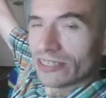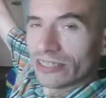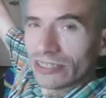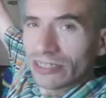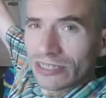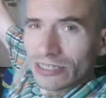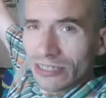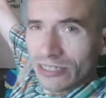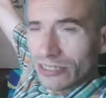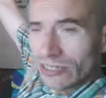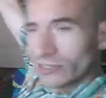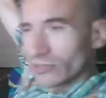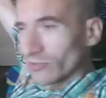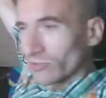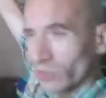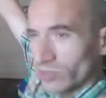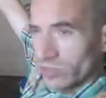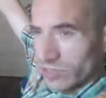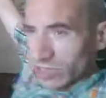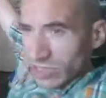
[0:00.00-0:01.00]
here, it
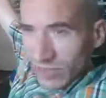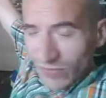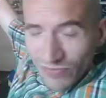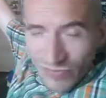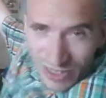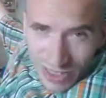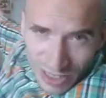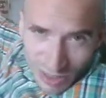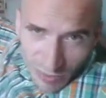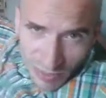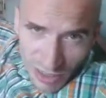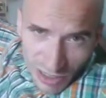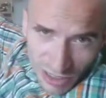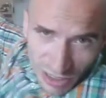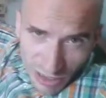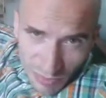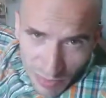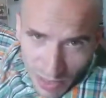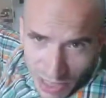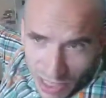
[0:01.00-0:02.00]
was
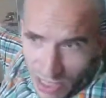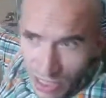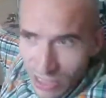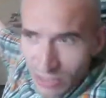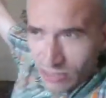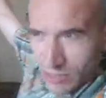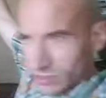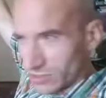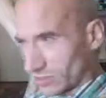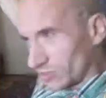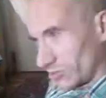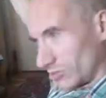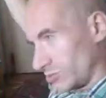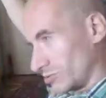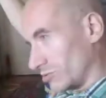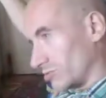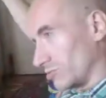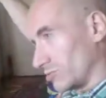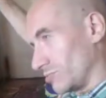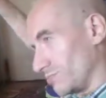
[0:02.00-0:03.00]
invisible but uh,
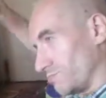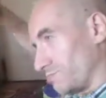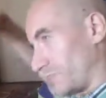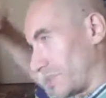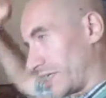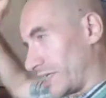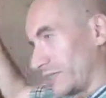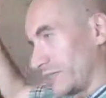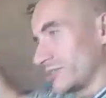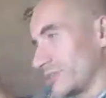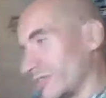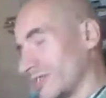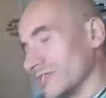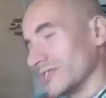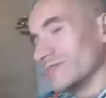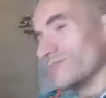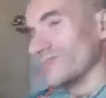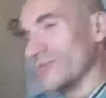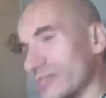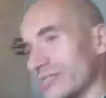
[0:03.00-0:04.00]

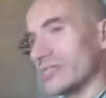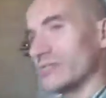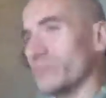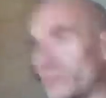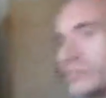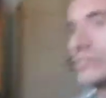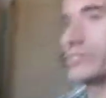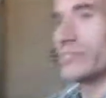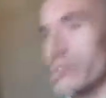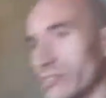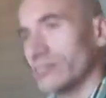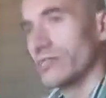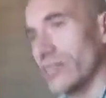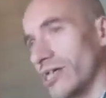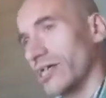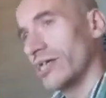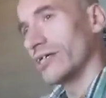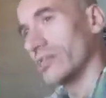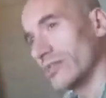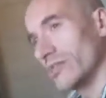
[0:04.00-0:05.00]
partially visible,
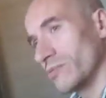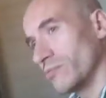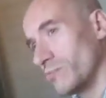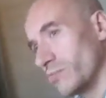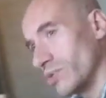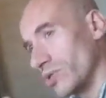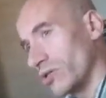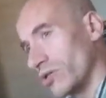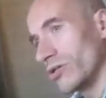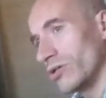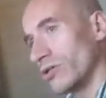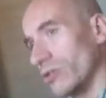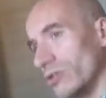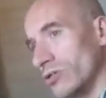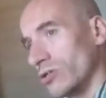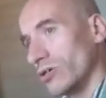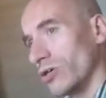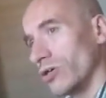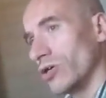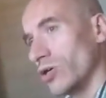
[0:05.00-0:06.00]
like a
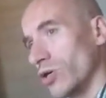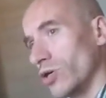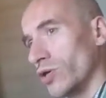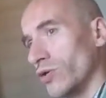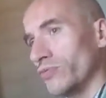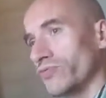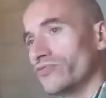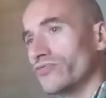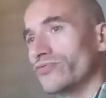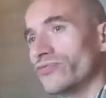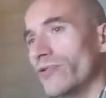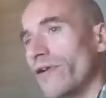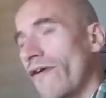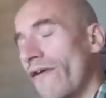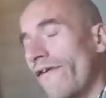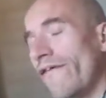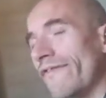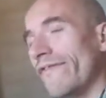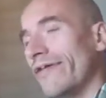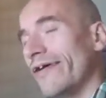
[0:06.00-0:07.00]
ball of.
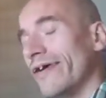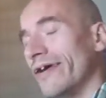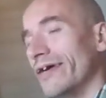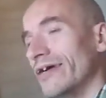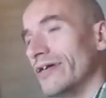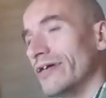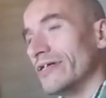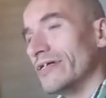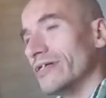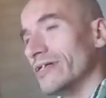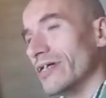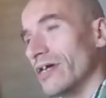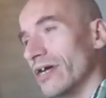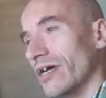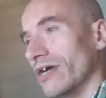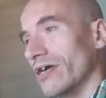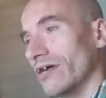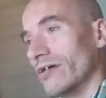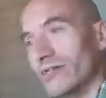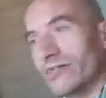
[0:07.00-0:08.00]

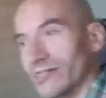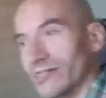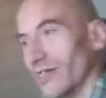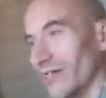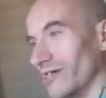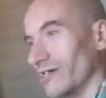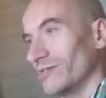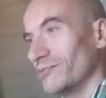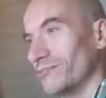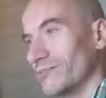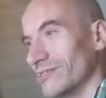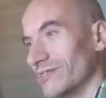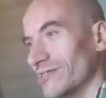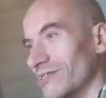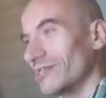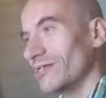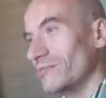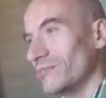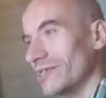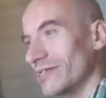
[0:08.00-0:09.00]
Yeah, yeah, it was
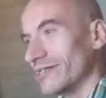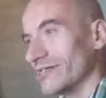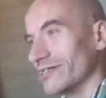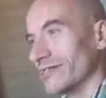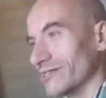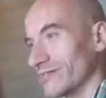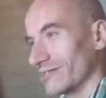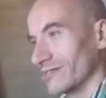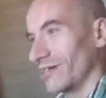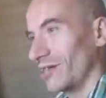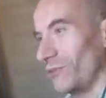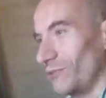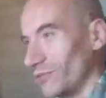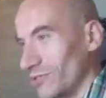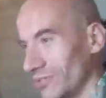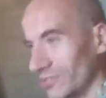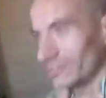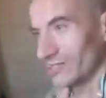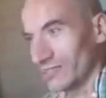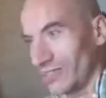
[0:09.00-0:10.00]
really big. How
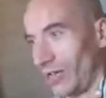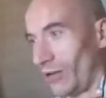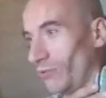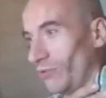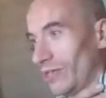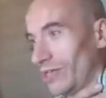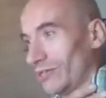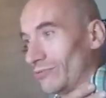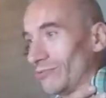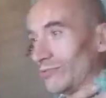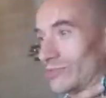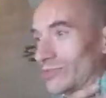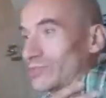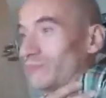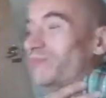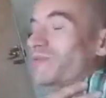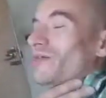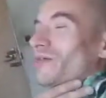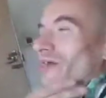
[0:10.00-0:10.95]
how I was